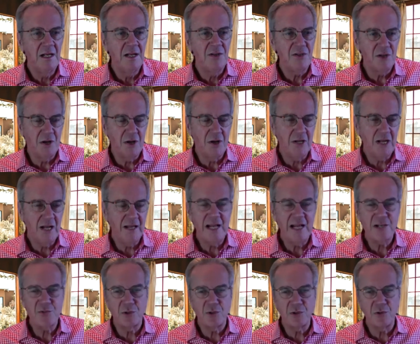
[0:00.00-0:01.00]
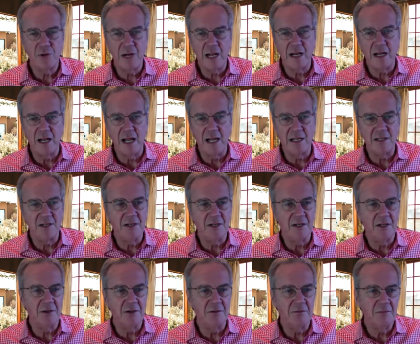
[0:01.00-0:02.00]
So, yeah, that's what Grant liked to
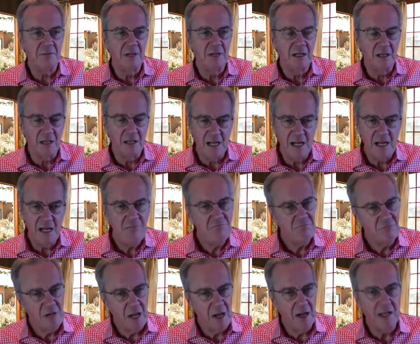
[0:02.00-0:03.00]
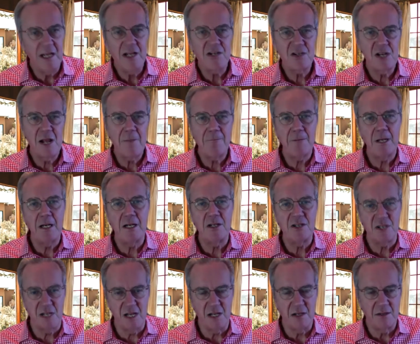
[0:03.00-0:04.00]
do. Lee, now he slept in a
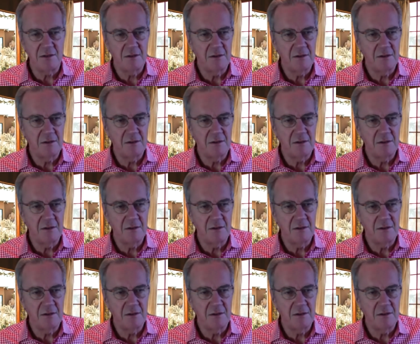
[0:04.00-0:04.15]
tent